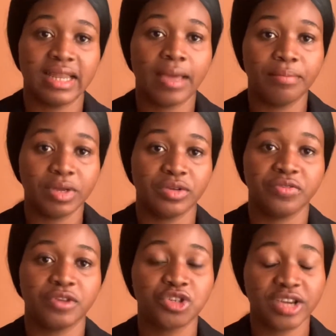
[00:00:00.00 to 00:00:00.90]
and
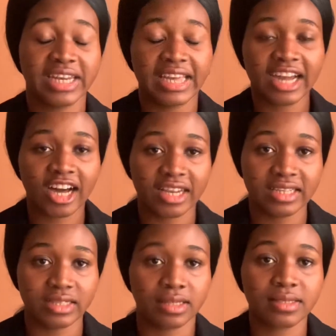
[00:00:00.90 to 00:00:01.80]
midwifery training
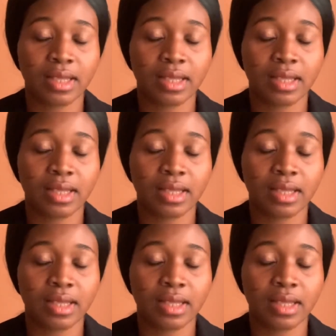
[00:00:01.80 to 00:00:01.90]
colleges.